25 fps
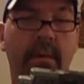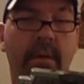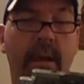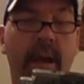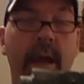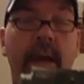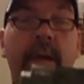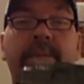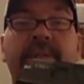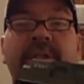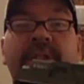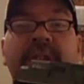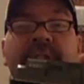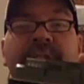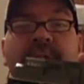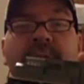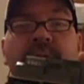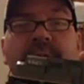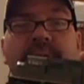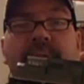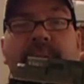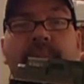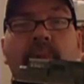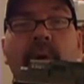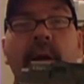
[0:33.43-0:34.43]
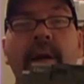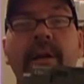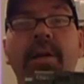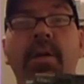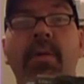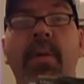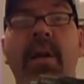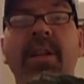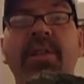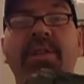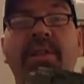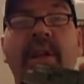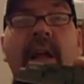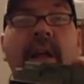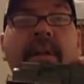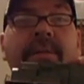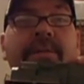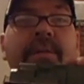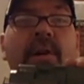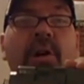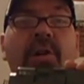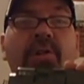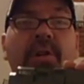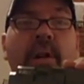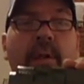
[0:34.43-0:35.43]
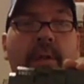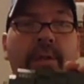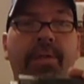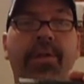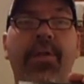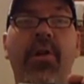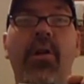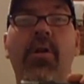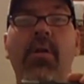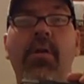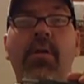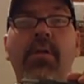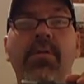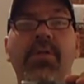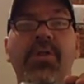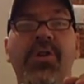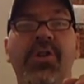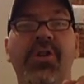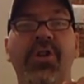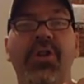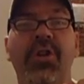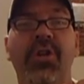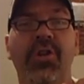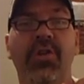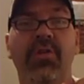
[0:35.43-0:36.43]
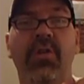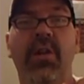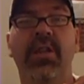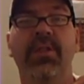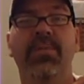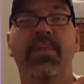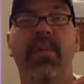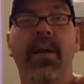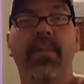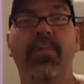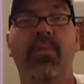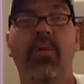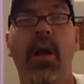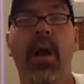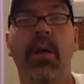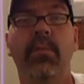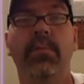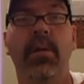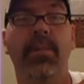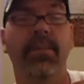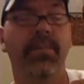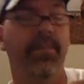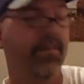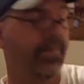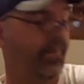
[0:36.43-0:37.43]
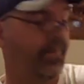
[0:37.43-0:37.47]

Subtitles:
And since it was a brand new engine, I felt Athearn should address my problem.